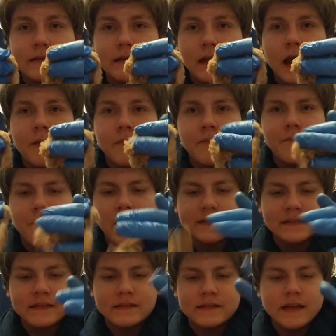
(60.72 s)
I
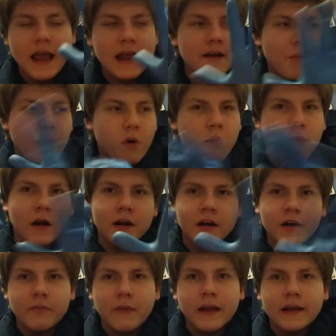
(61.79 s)
accidentally added more water to
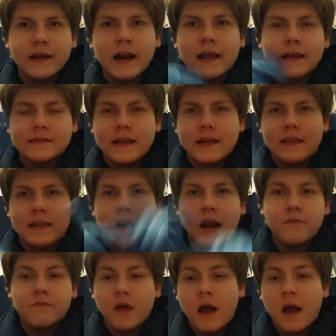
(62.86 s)
my connection than I,